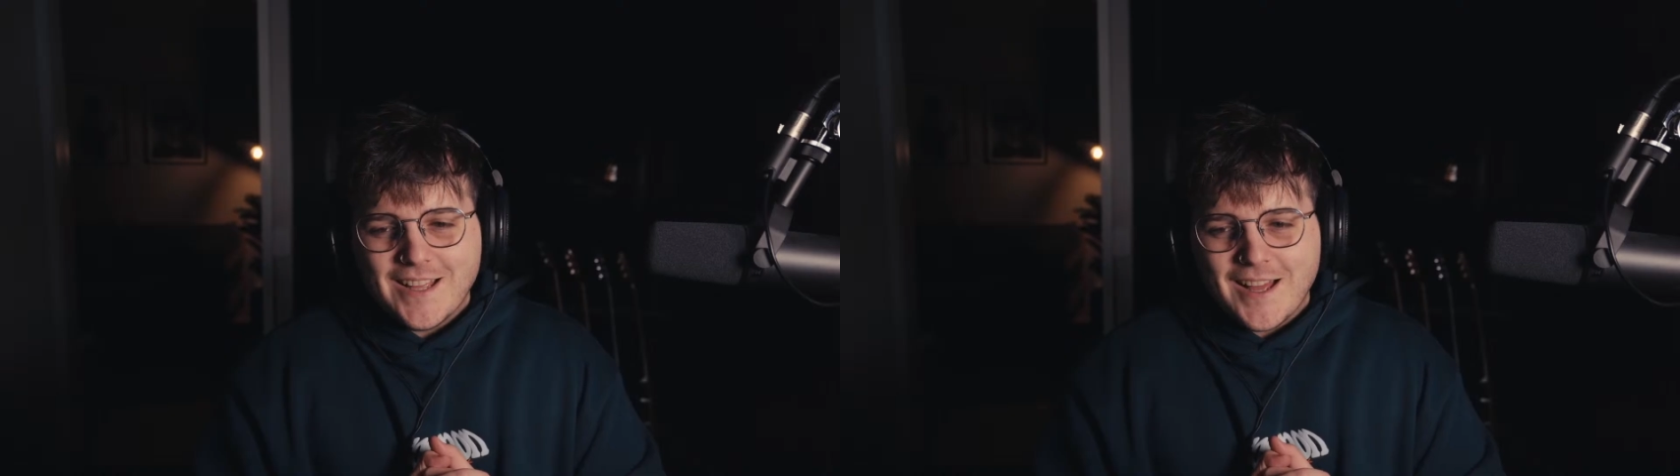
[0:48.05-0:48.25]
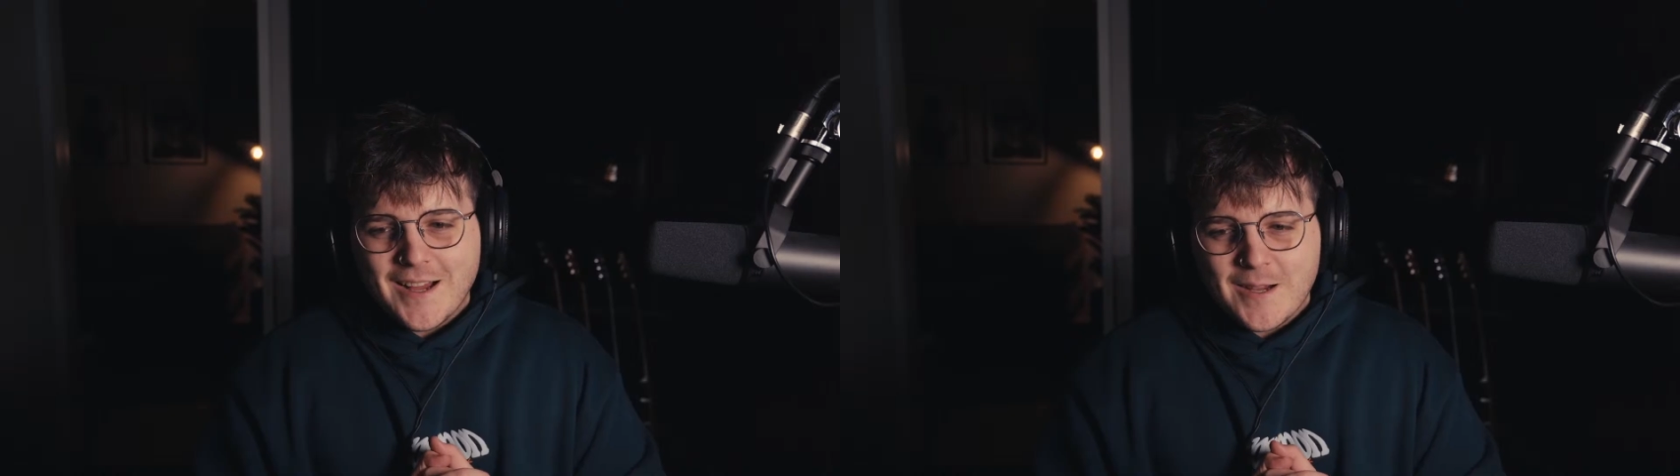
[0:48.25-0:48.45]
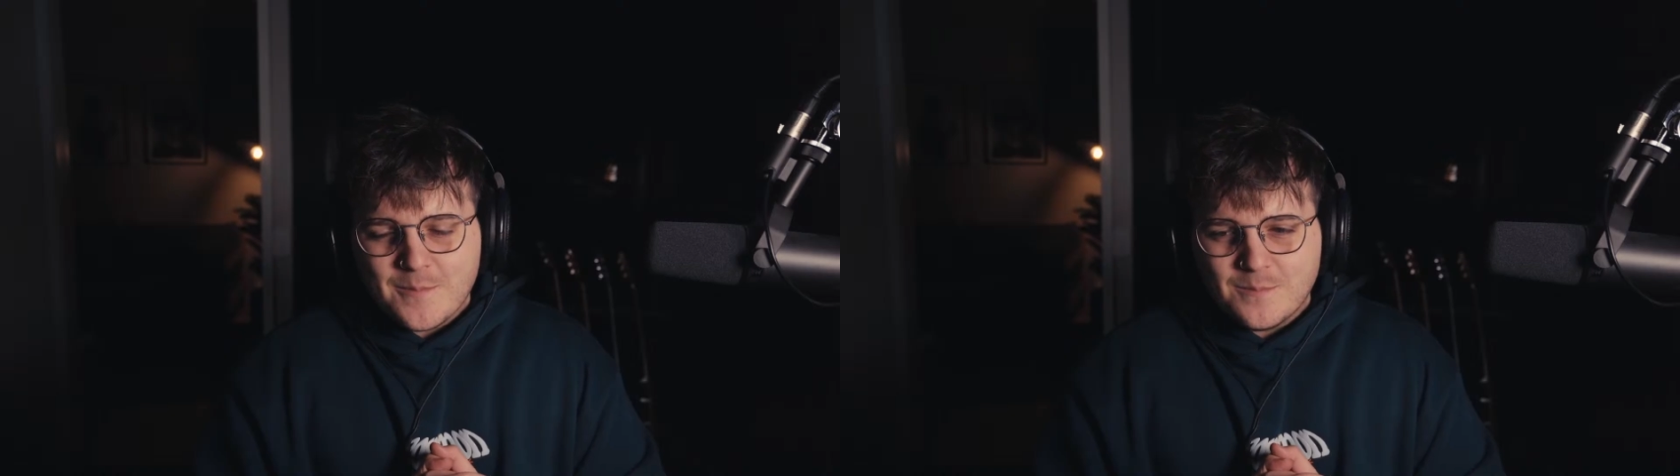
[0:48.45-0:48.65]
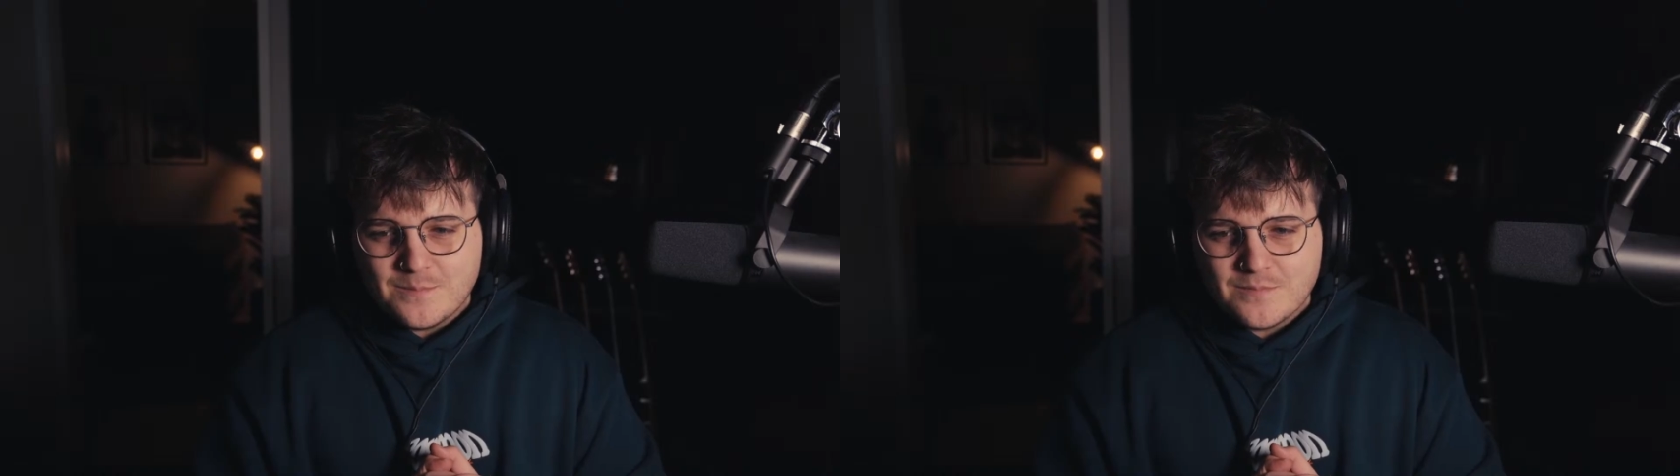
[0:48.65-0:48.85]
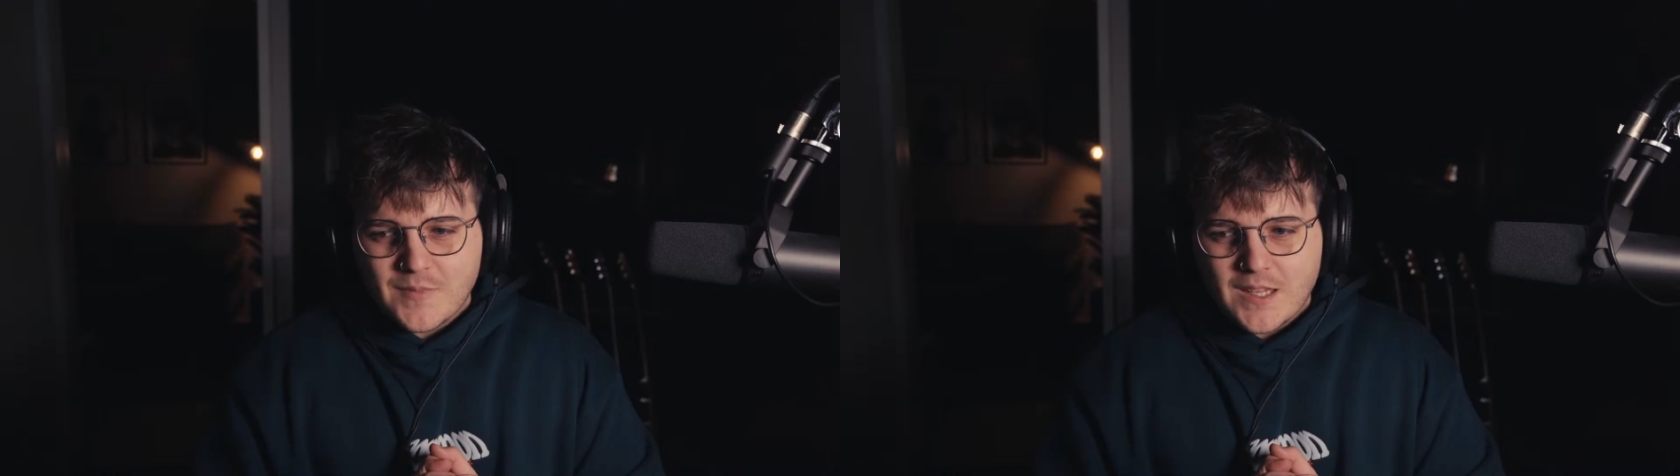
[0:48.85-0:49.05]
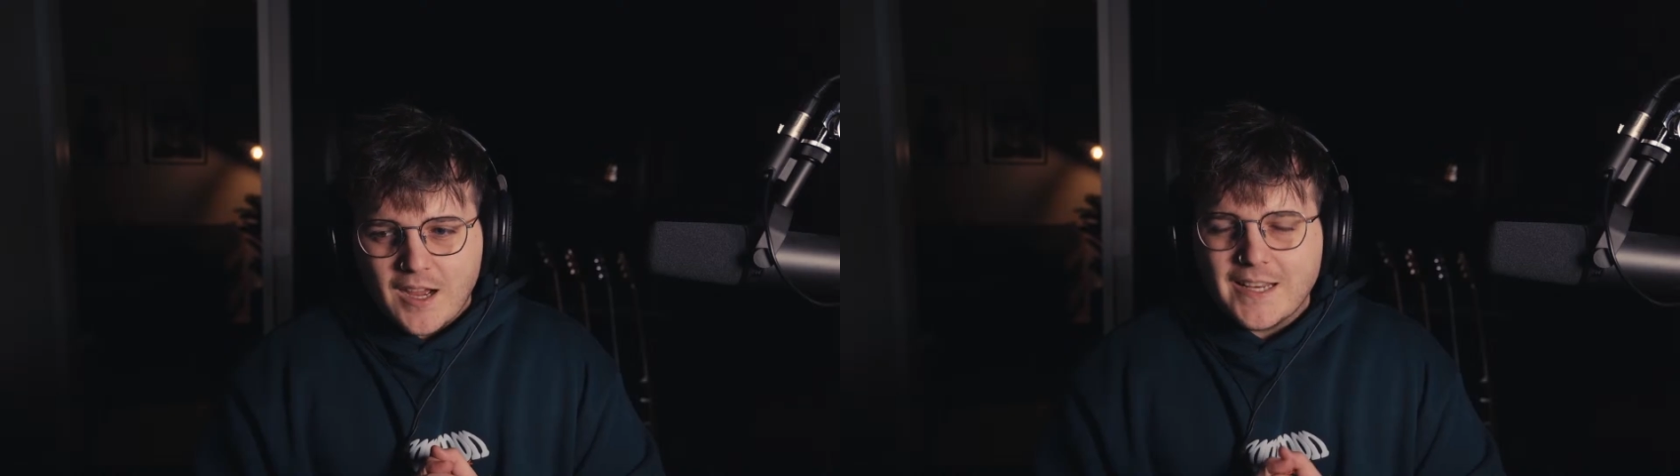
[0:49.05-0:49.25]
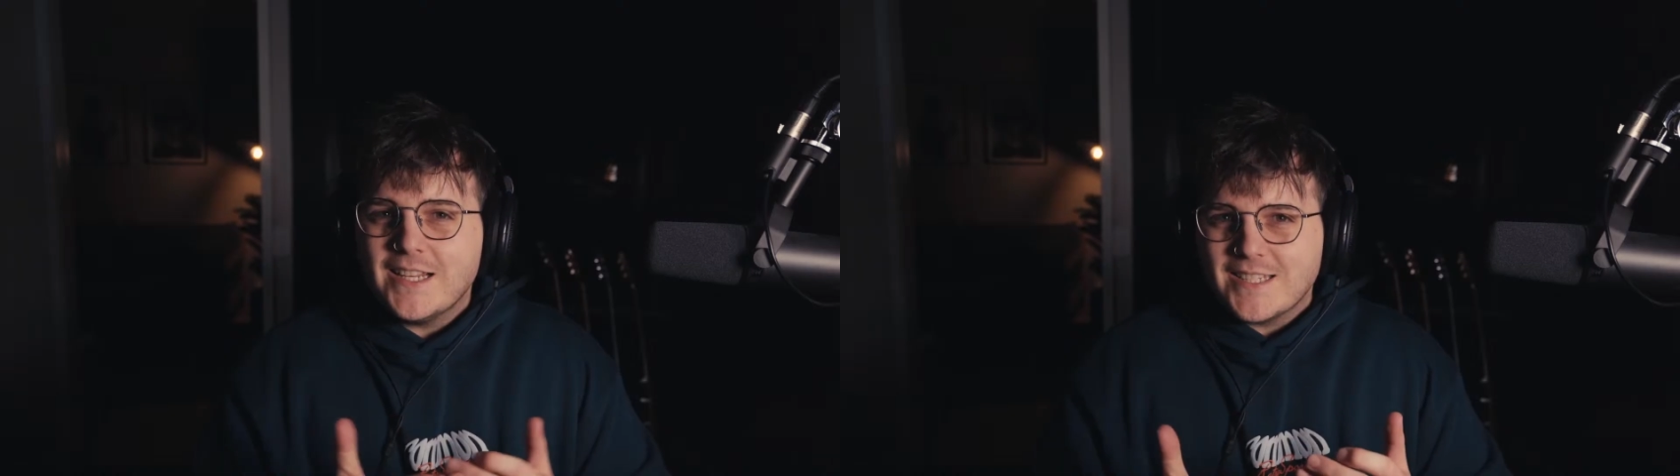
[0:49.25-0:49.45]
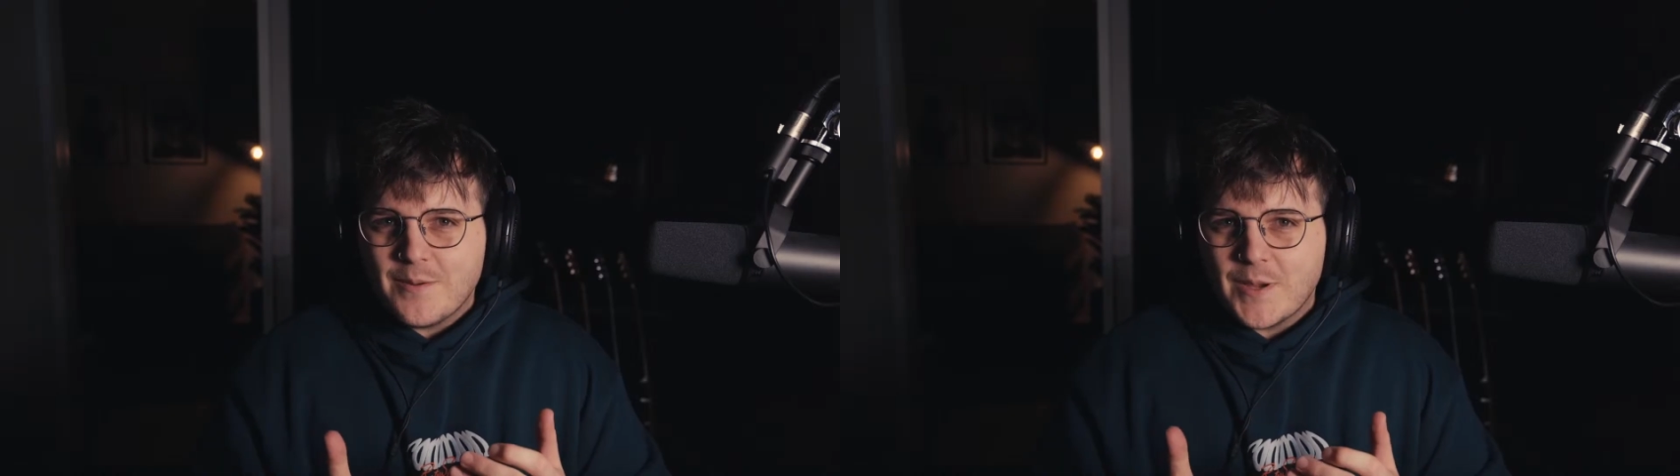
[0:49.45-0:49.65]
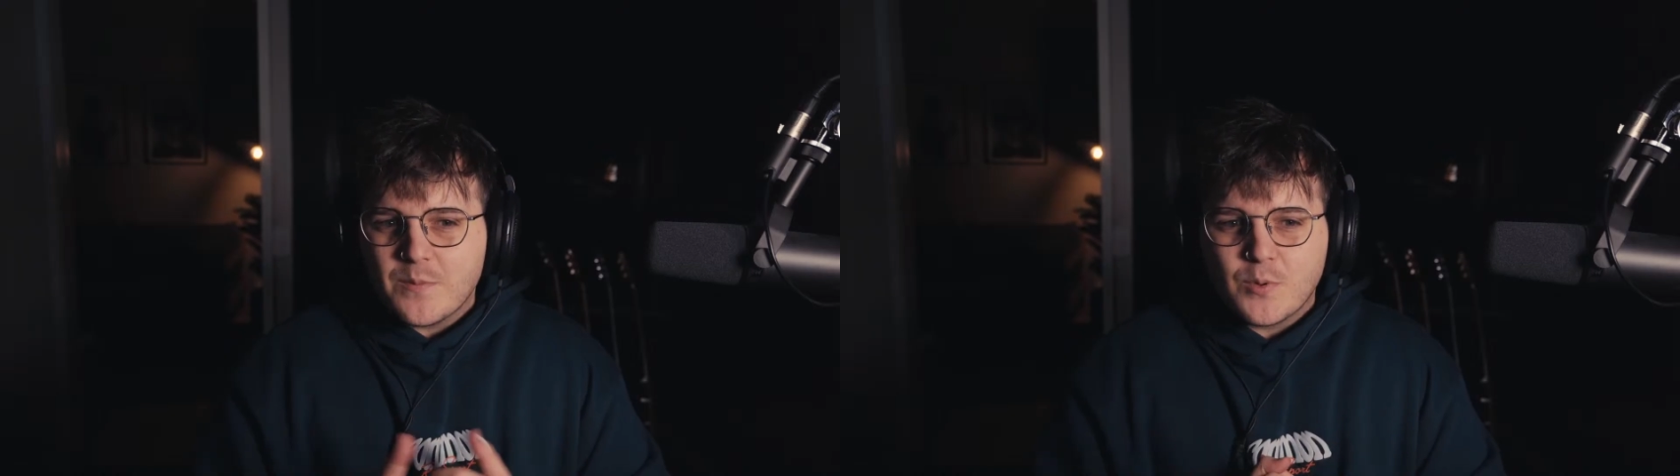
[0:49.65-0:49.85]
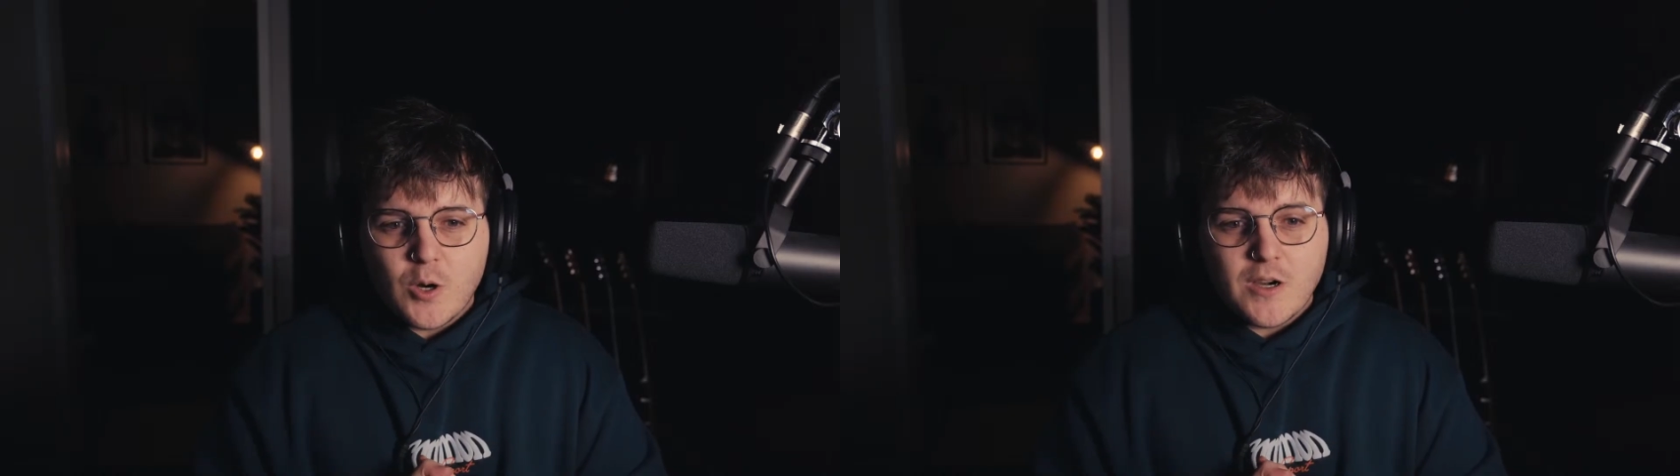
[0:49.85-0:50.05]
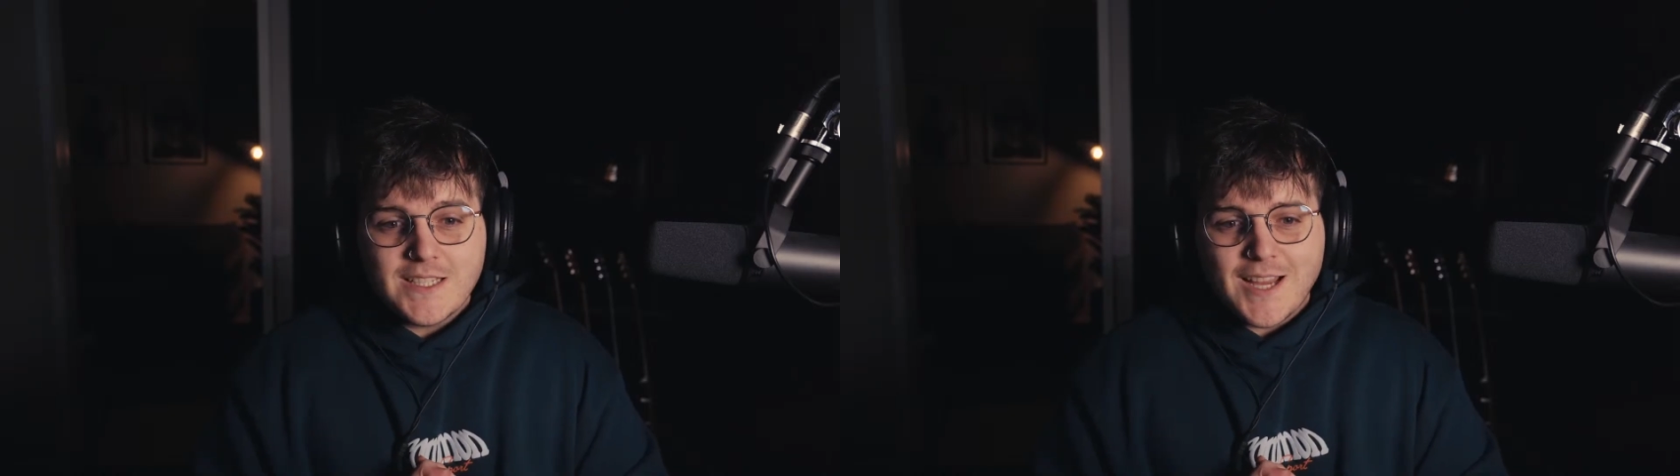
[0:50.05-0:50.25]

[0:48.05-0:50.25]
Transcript: I need to start making progress.